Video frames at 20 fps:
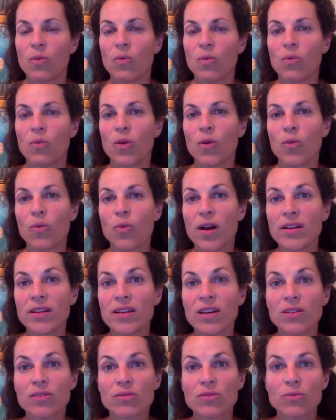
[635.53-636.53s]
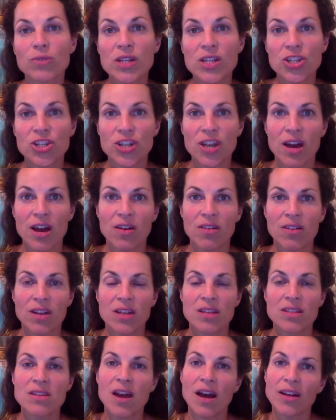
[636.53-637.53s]
where one can reach out
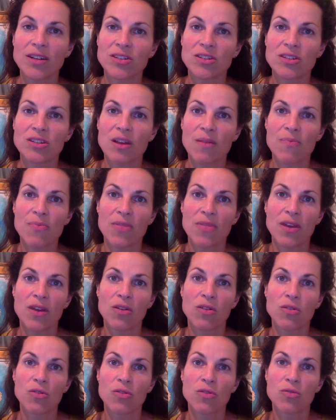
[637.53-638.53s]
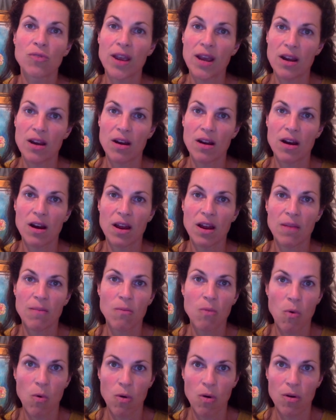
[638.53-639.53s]
and touch something greater and
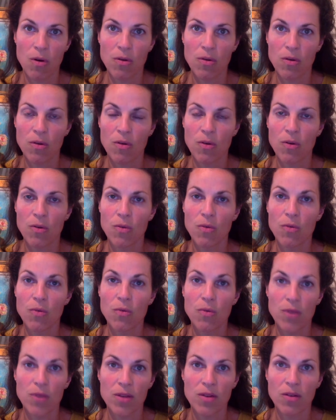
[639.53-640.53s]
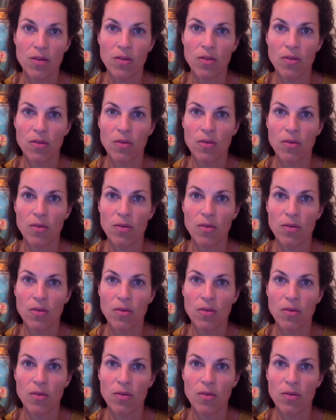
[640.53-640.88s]
more real,